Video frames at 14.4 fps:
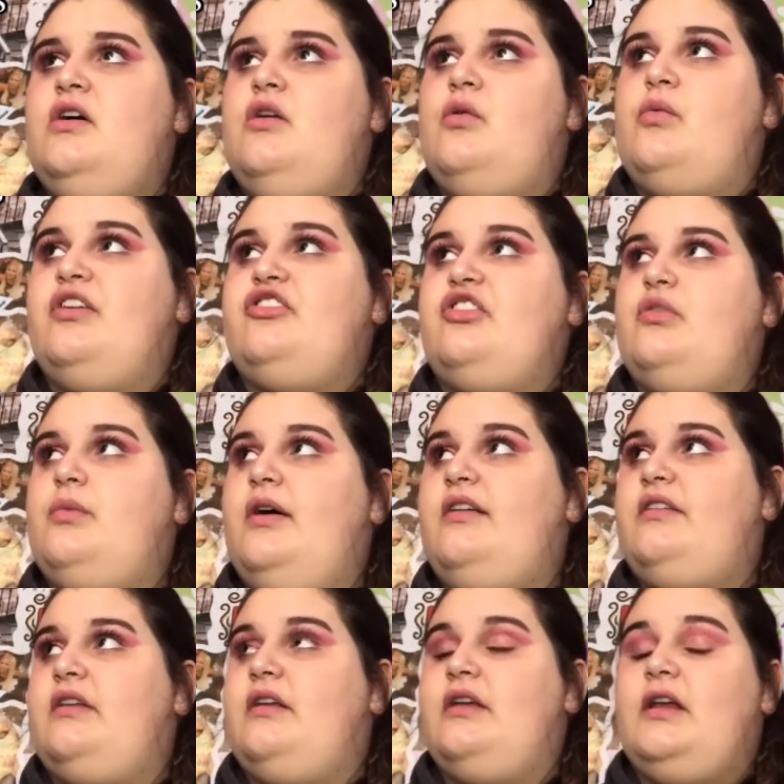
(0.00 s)
which it
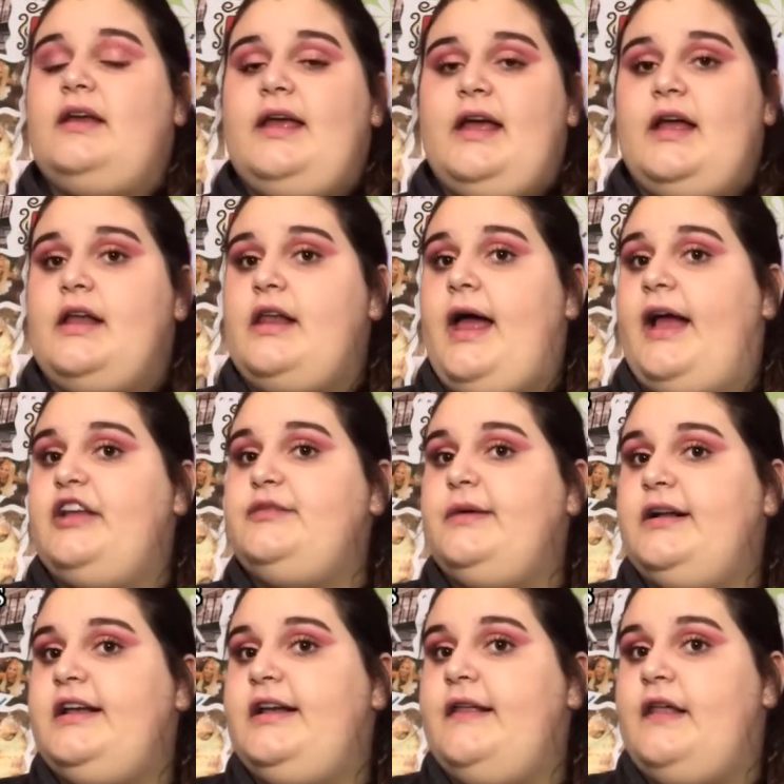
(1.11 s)
wasn't. Again, I
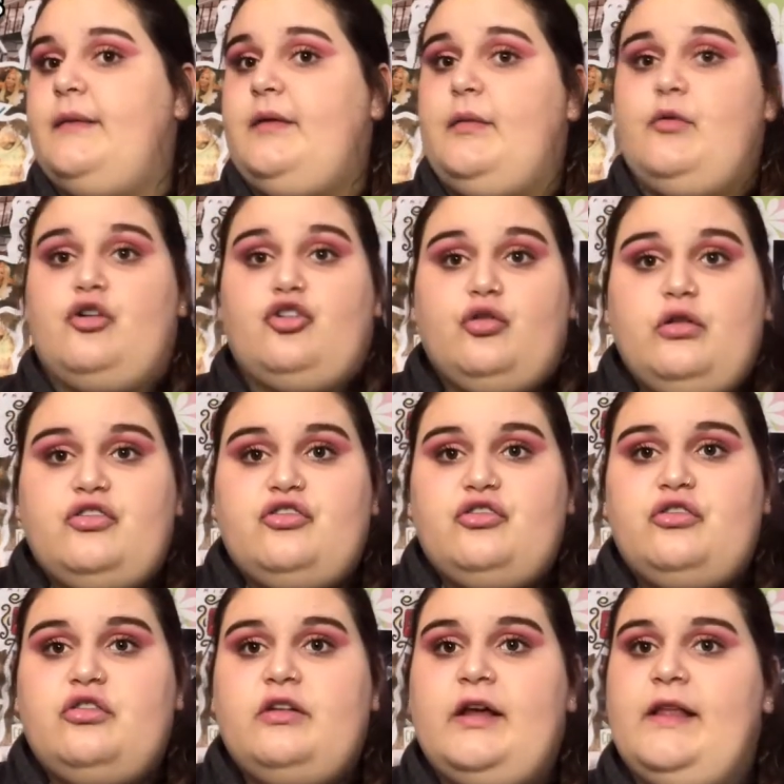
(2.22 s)
expected there to be more
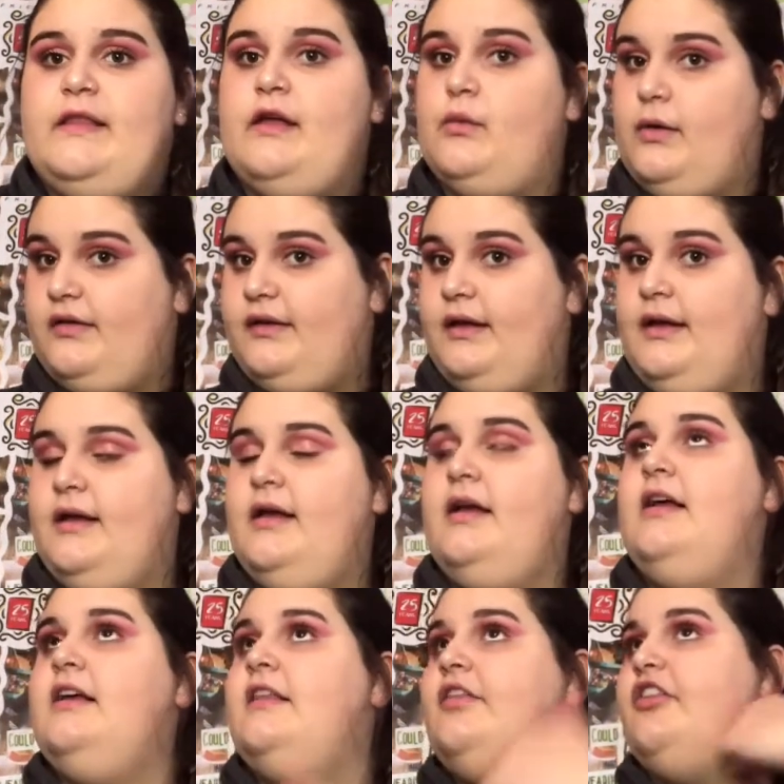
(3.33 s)
torture, and there wasn't.
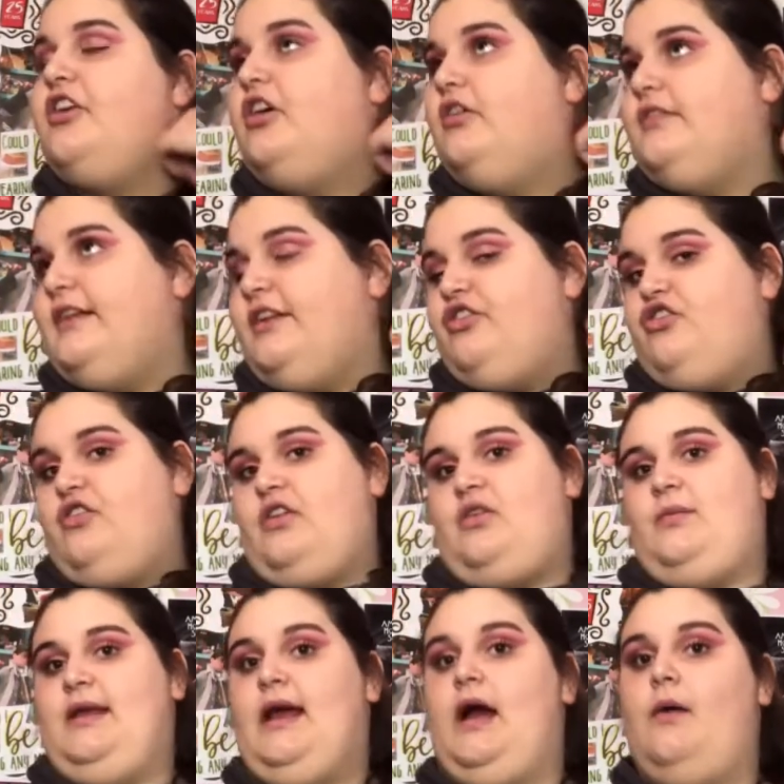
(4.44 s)
The girl did stress
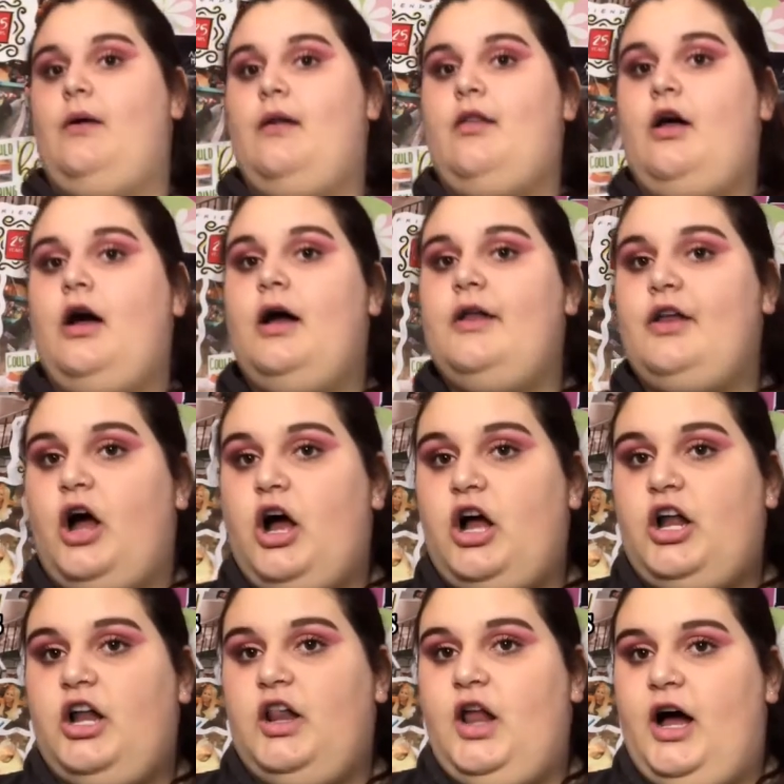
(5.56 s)
me out a lot, not
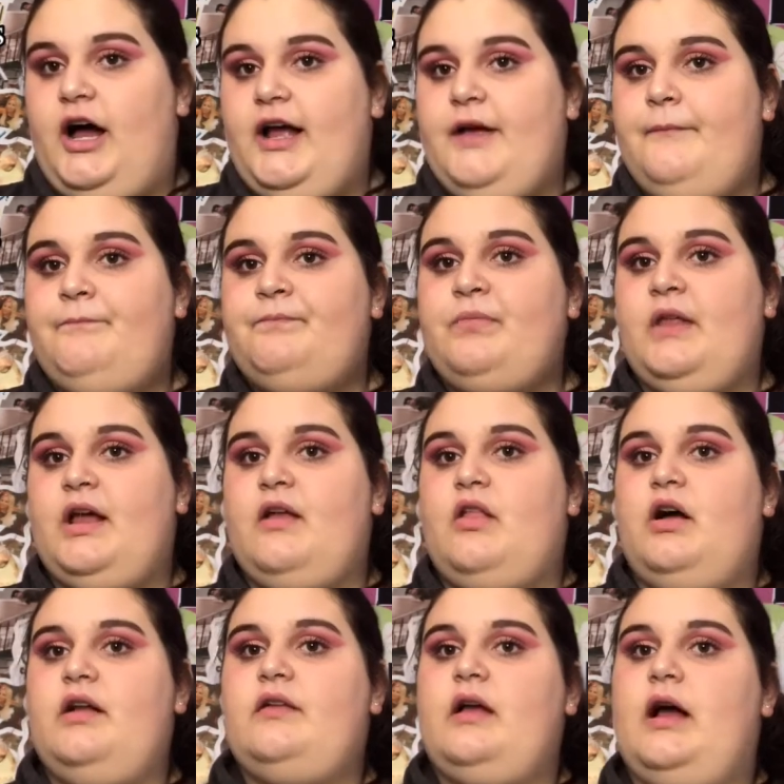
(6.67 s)
gonna lie. Like, a
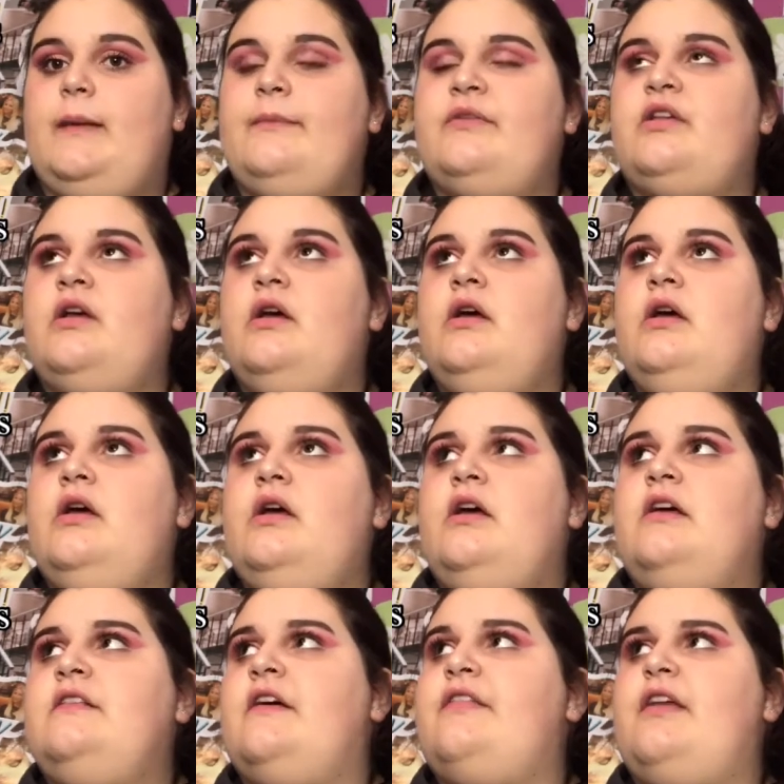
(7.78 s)
lot of times,
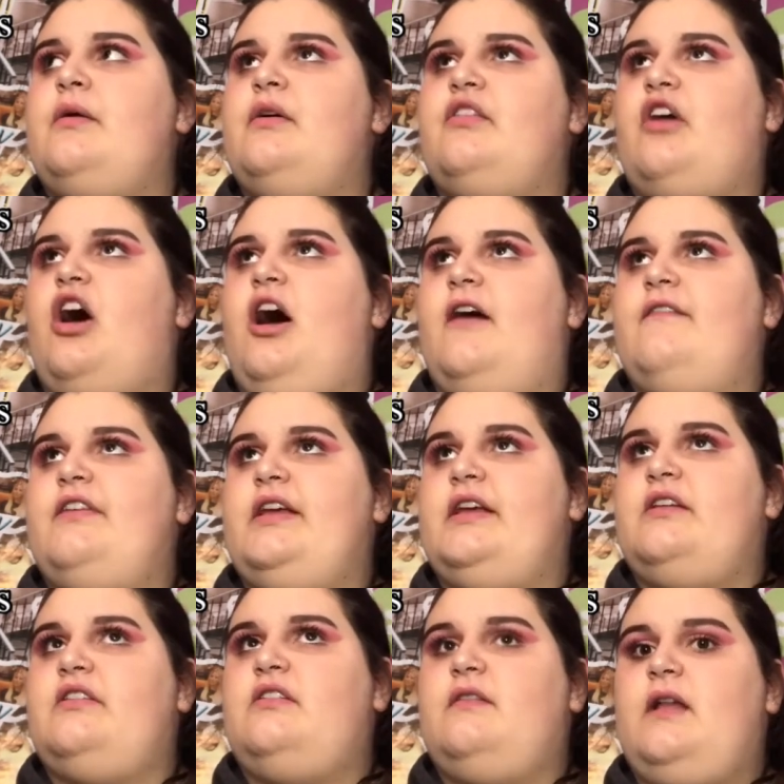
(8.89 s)
the thing was
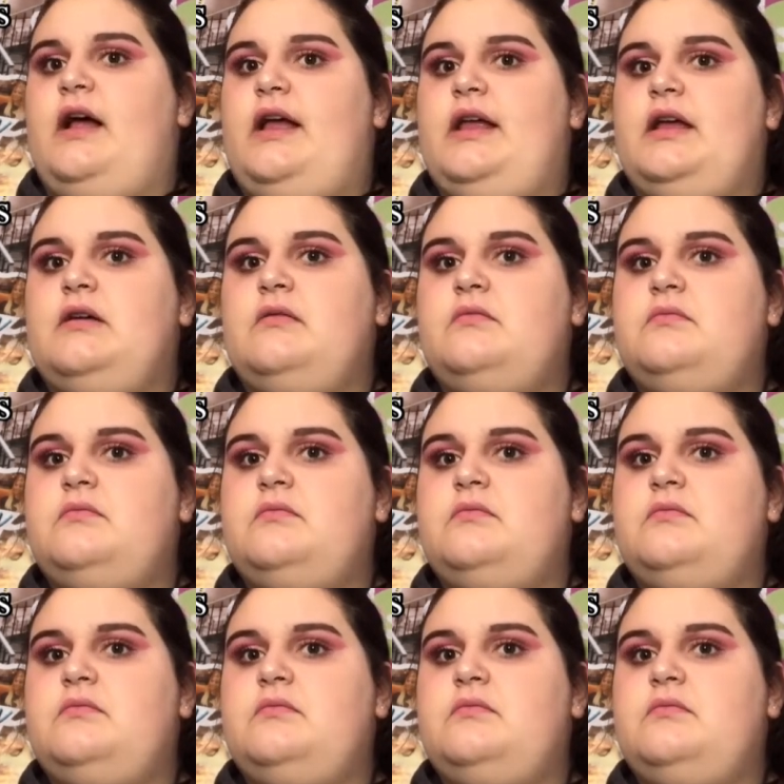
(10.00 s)
obvious, like,